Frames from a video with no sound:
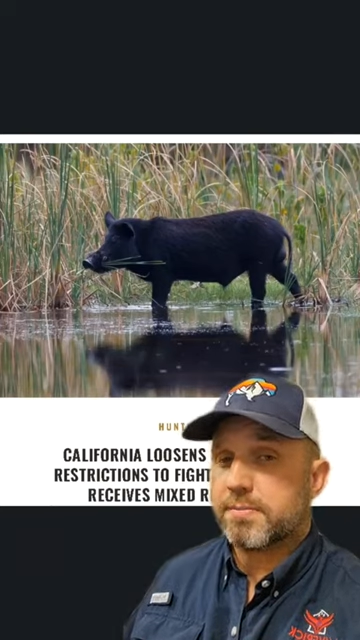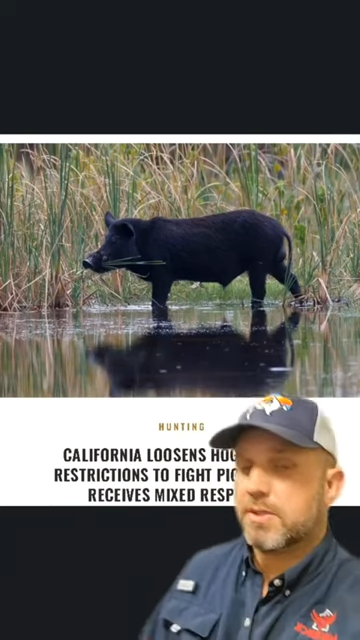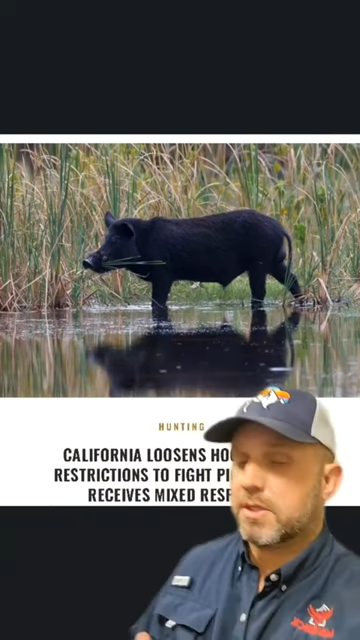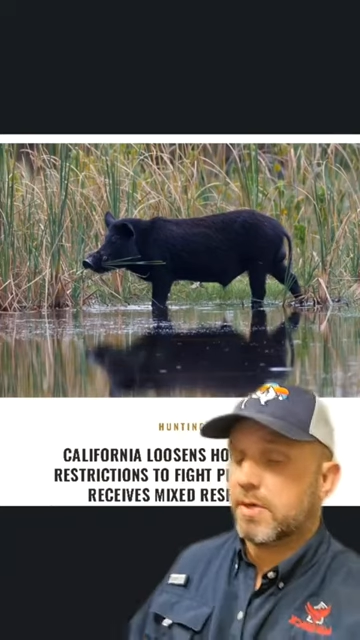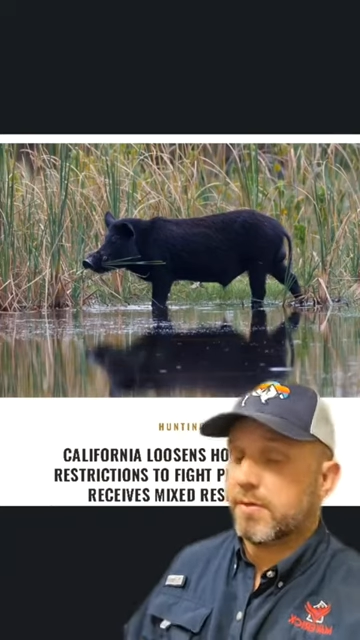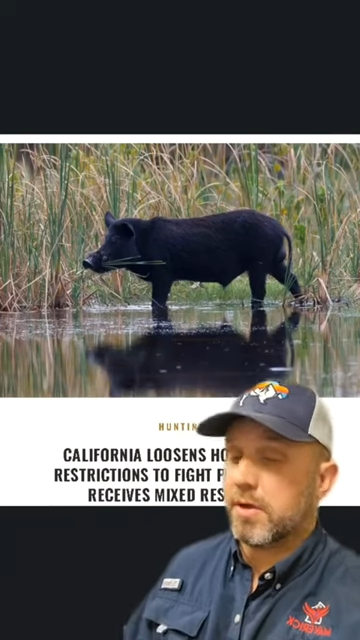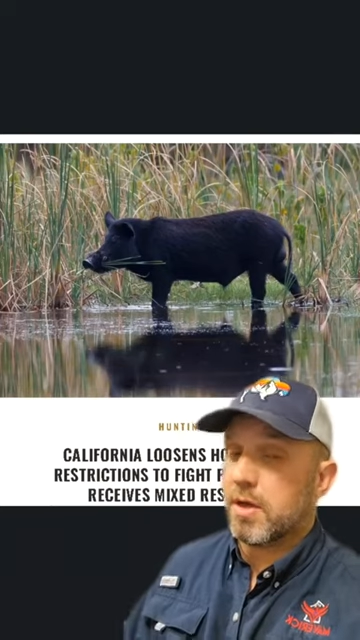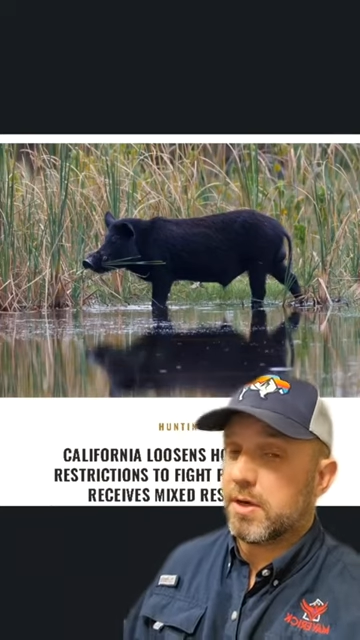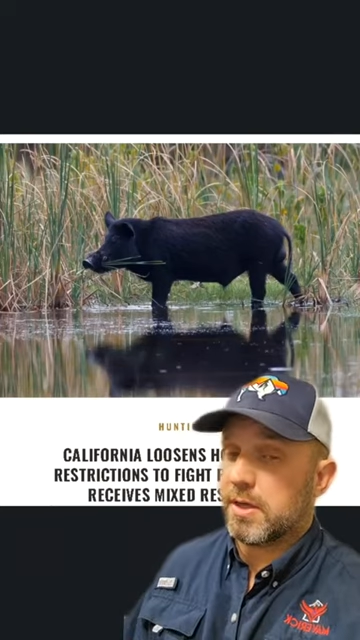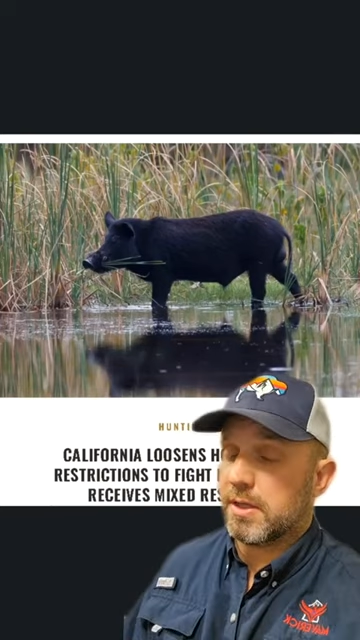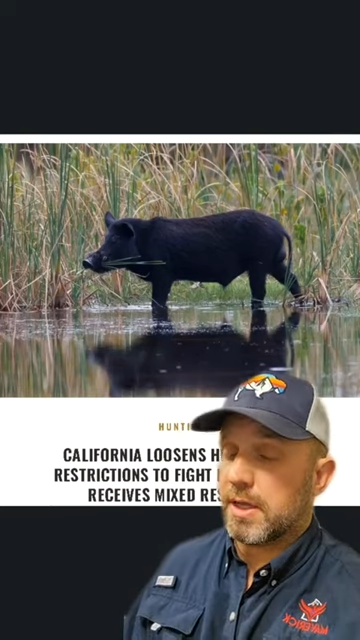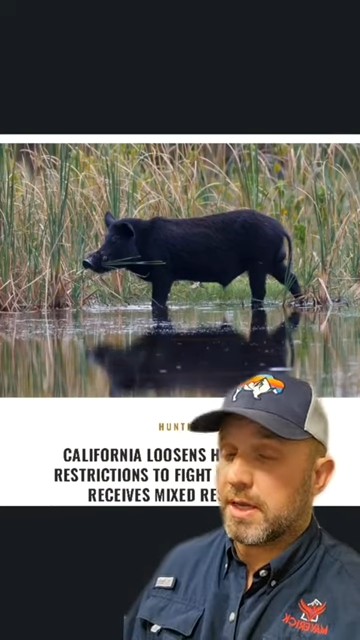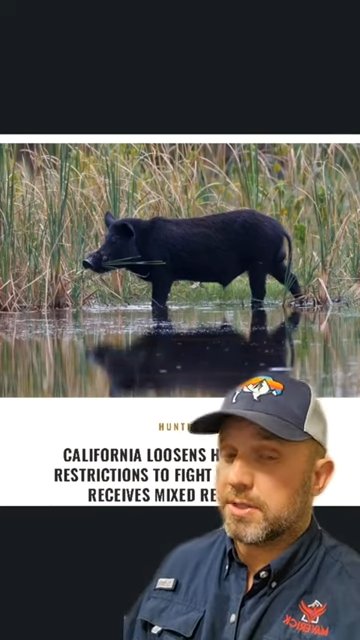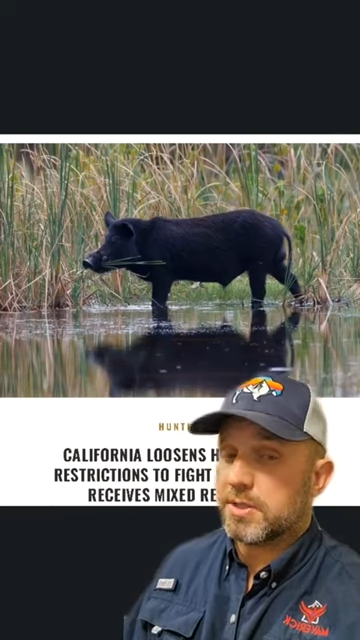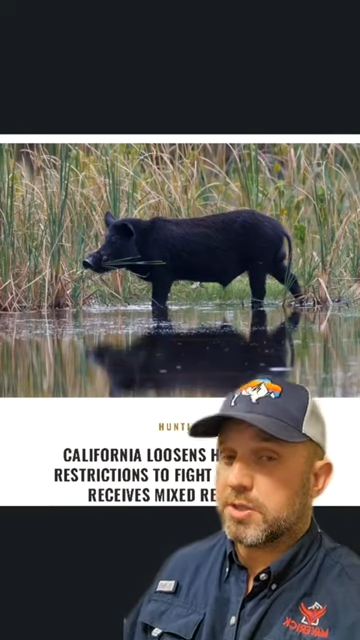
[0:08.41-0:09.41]
Instead of a hunting
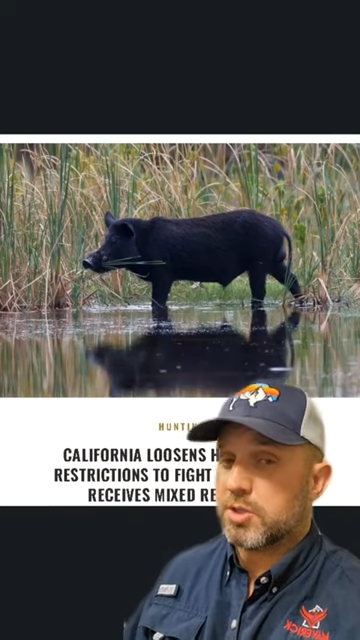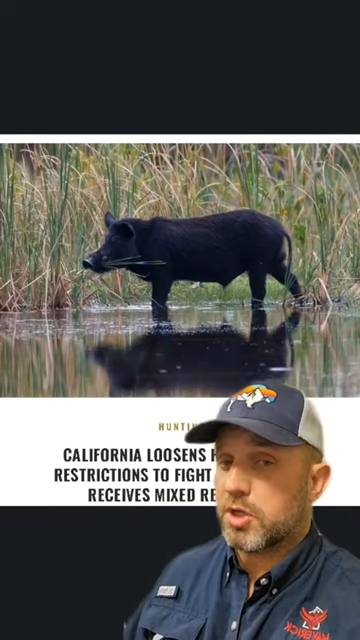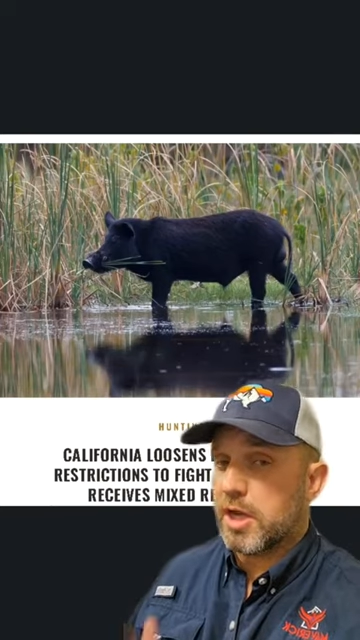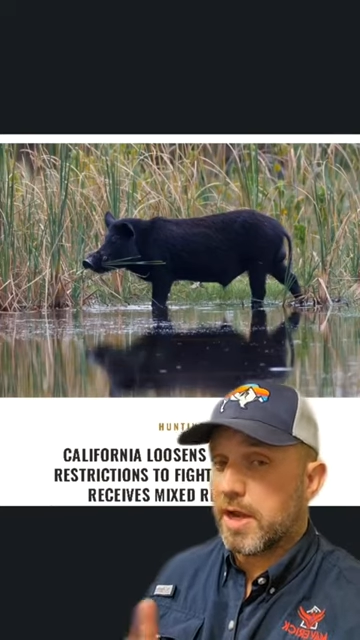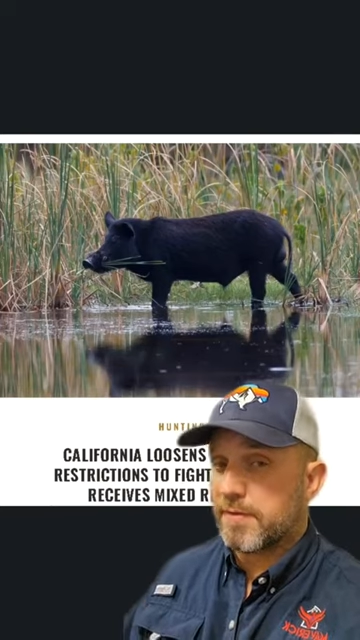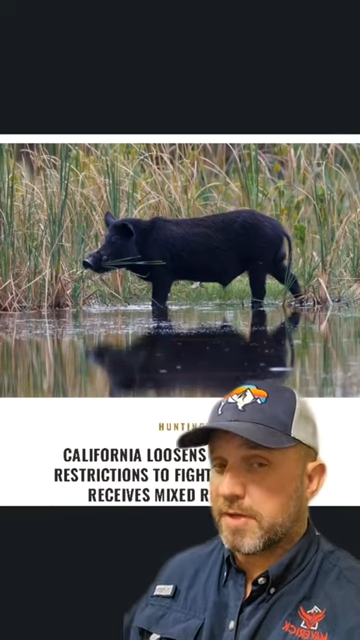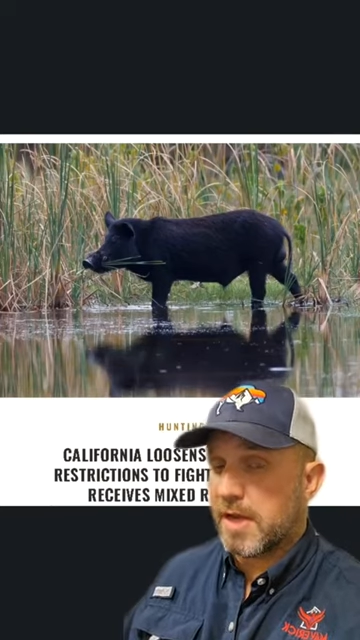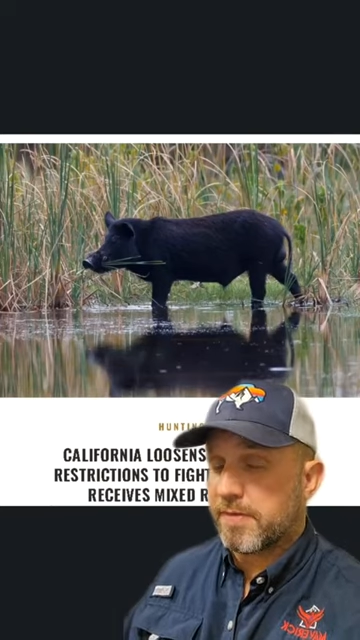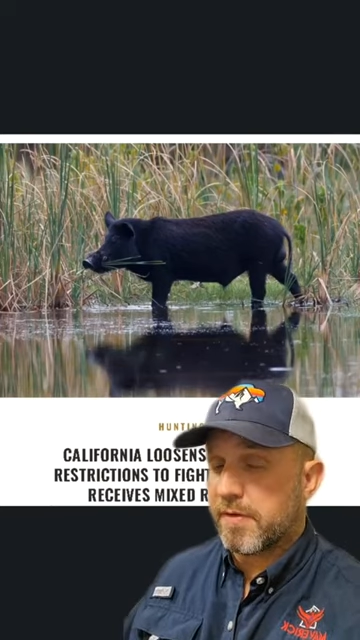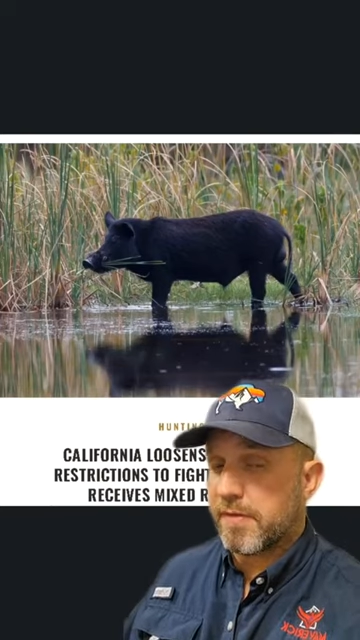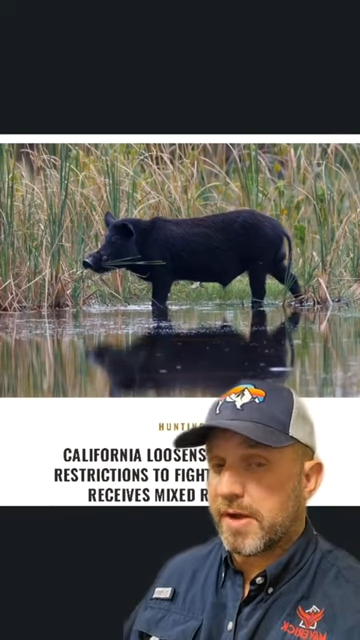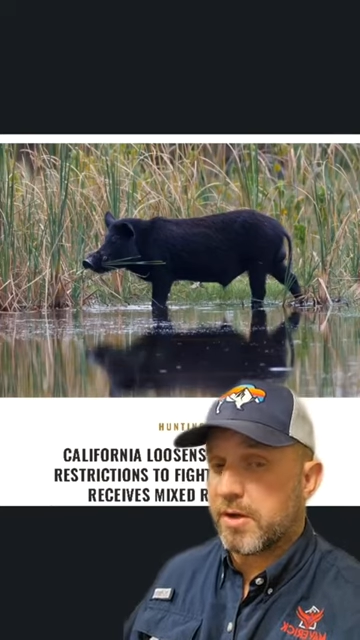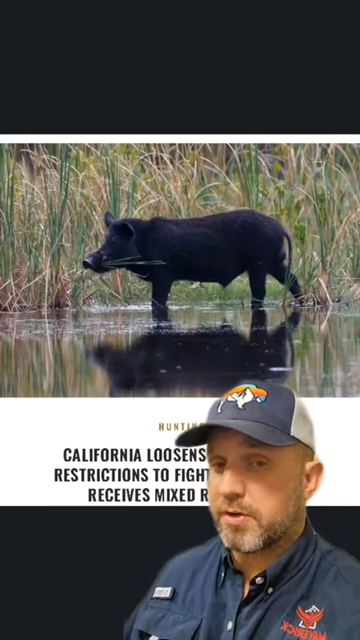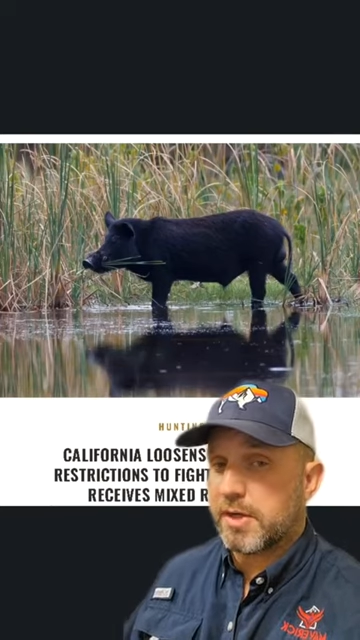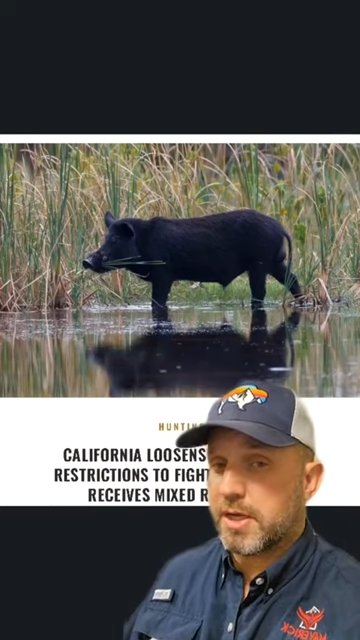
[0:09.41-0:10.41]
license, you have to have a
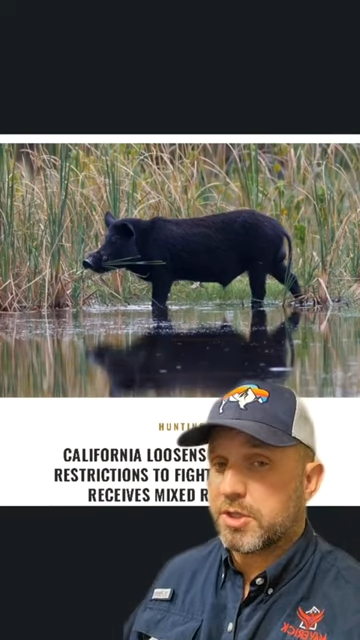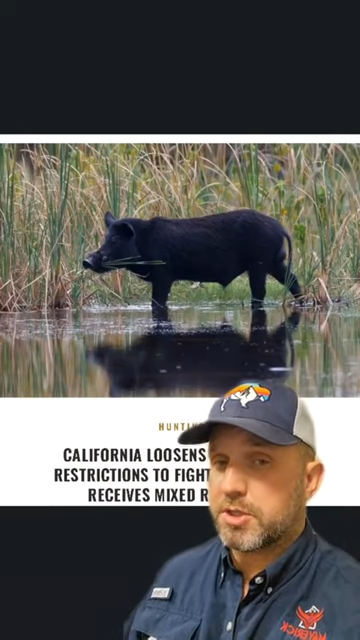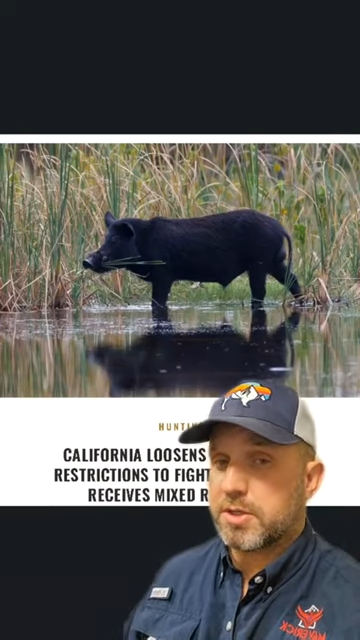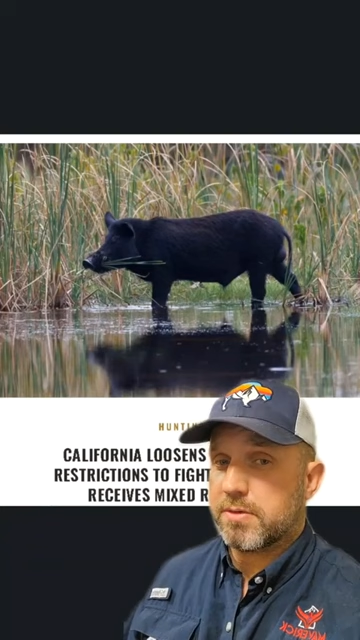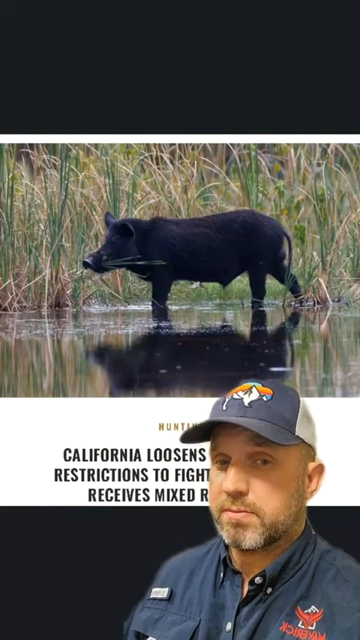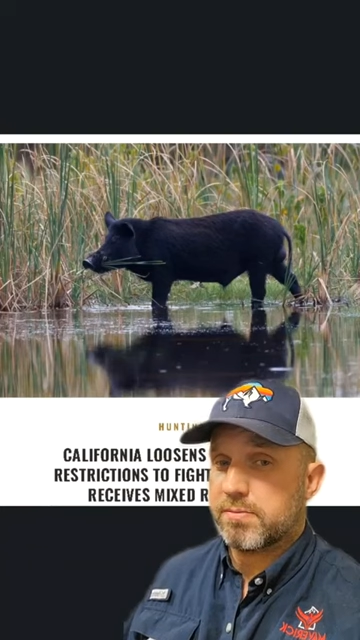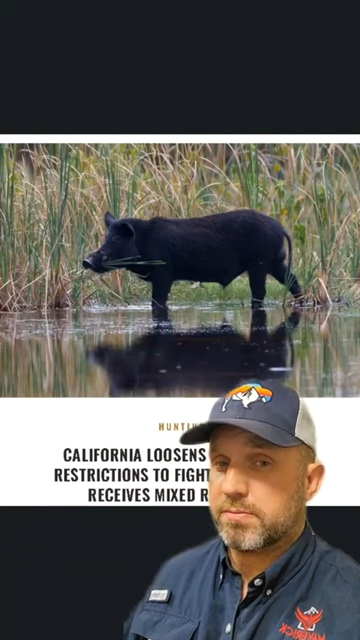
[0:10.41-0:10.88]
validation.